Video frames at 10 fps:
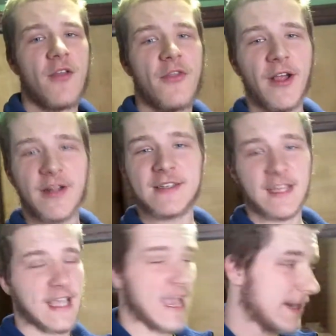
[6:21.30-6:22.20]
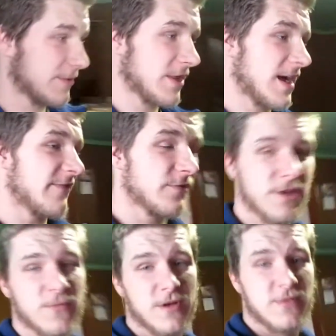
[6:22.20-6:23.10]
There is a camera that I've really
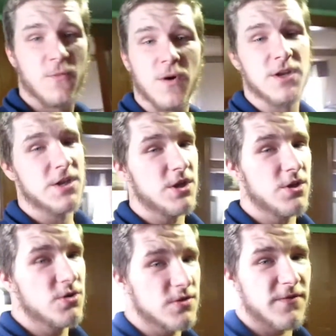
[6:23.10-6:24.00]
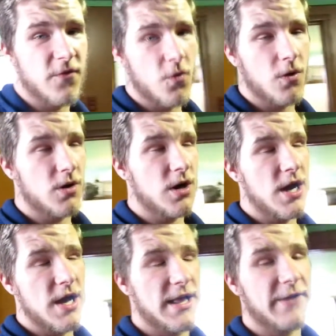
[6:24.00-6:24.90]
been wanting to use for
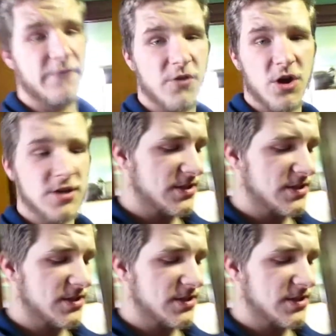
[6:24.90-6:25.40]
uh, like vlogs and